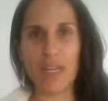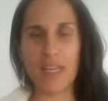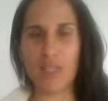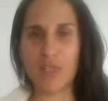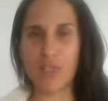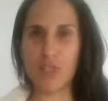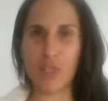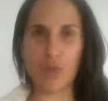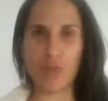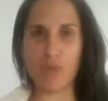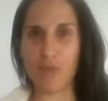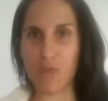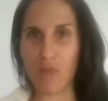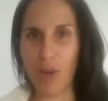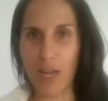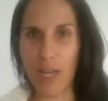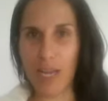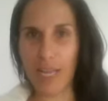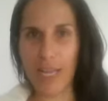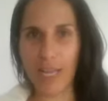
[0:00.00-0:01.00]
Instead of
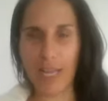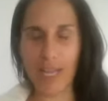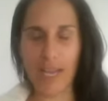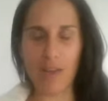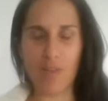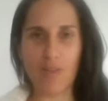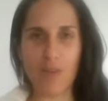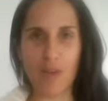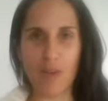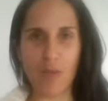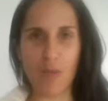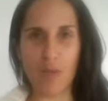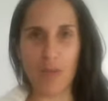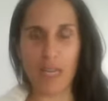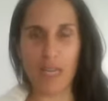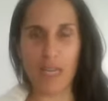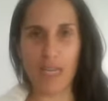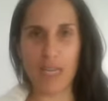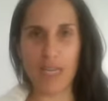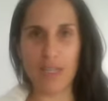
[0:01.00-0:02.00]
writing, I felt
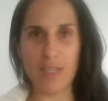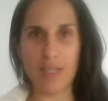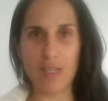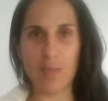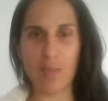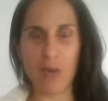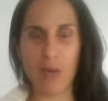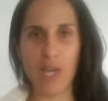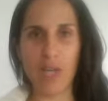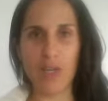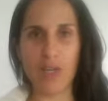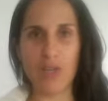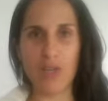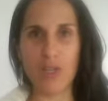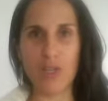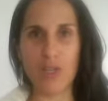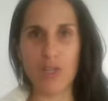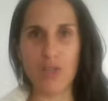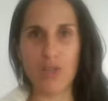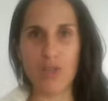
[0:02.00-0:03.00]
really
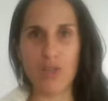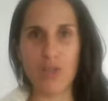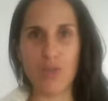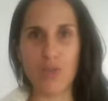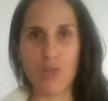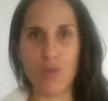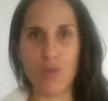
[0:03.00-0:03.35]
inspired to